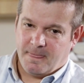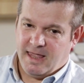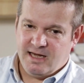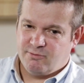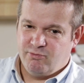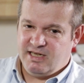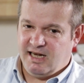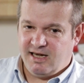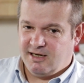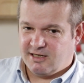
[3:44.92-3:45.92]
it's
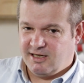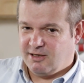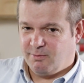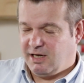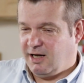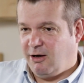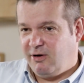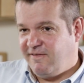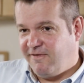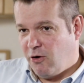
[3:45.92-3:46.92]
ridiculously something like
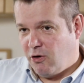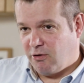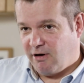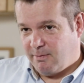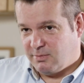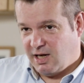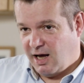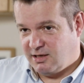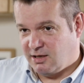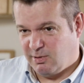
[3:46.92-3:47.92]
only four grams
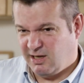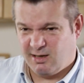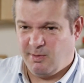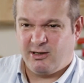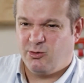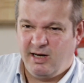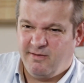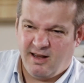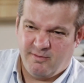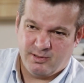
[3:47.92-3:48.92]
lighter, but it's about
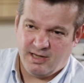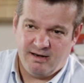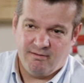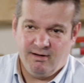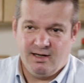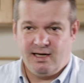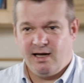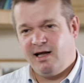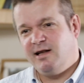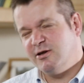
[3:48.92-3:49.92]
25% really,
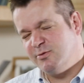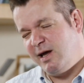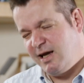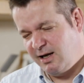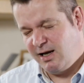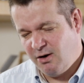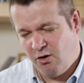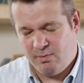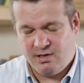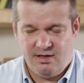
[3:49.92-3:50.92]
and it does make an
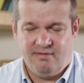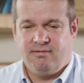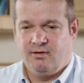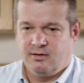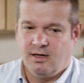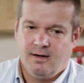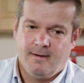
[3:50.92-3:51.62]
enormous difference.